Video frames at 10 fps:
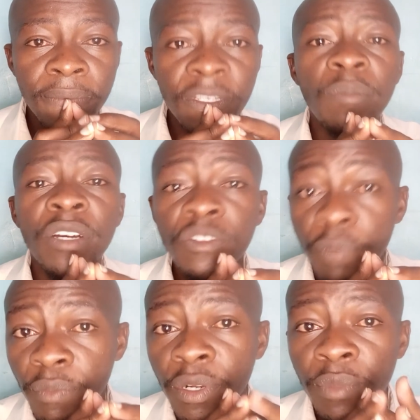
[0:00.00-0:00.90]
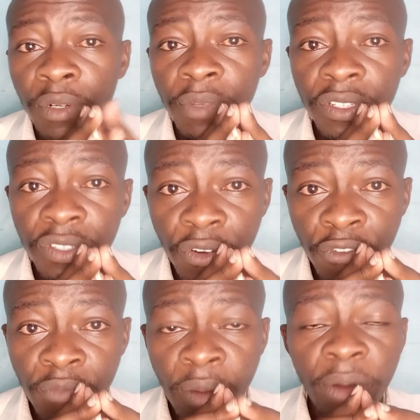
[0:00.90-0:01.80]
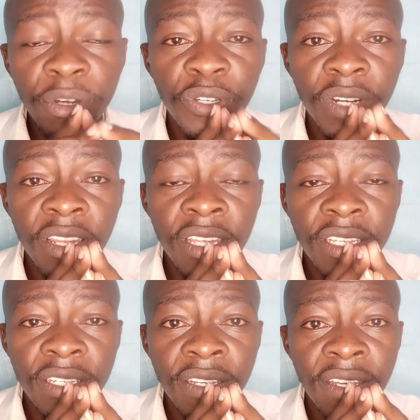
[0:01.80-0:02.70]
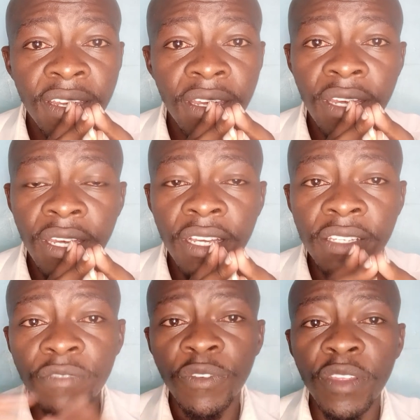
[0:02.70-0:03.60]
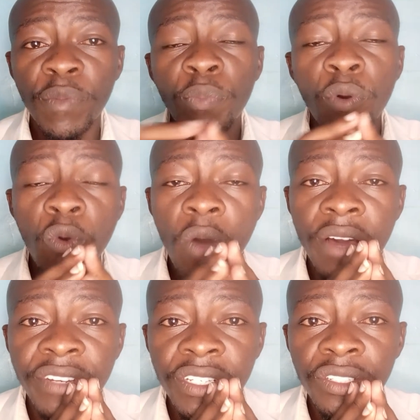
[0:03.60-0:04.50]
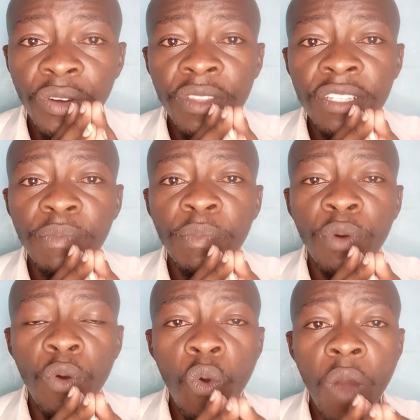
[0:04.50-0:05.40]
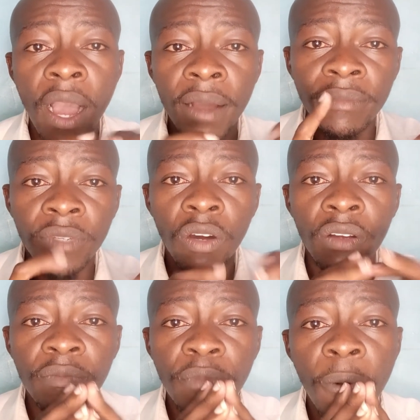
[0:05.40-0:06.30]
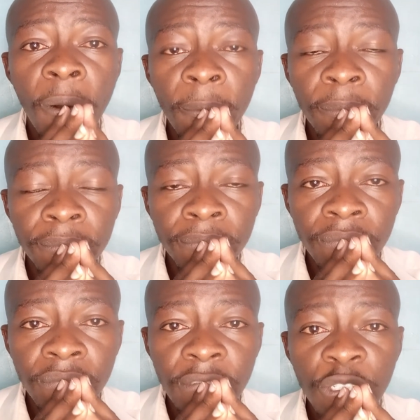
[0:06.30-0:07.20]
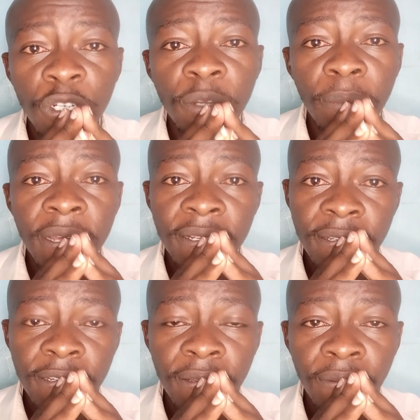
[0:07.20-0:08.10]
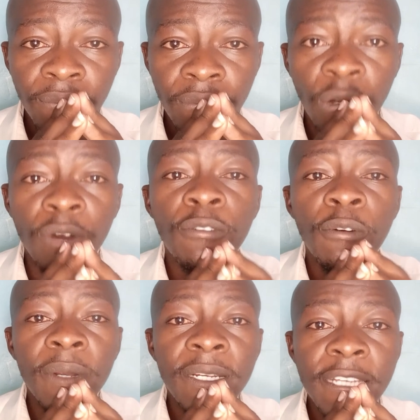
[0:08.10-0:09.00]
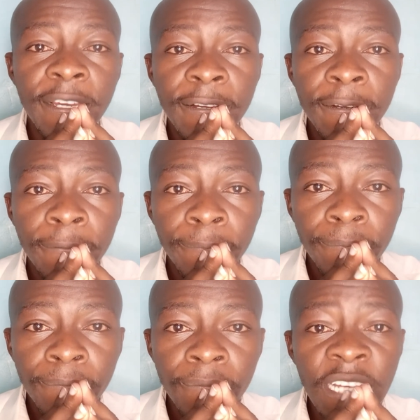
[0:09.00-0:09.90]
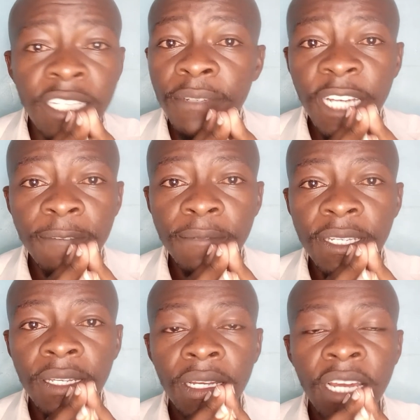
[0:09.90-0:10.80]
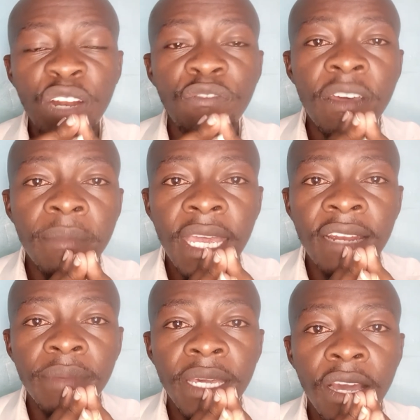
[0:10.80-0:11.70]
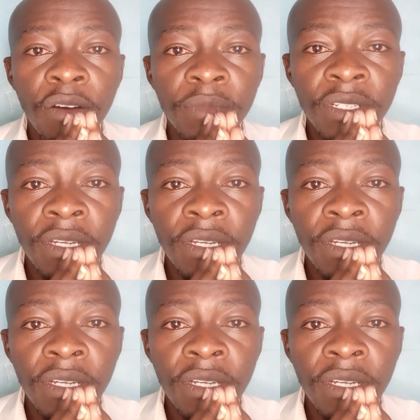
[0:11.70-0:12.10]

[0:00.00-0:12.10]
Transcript: Someone's problem will be solved. But my question is this. Is it for the people who are rich or these people who are called poor? It all depends on who will take. And sometimes none of them can be helped.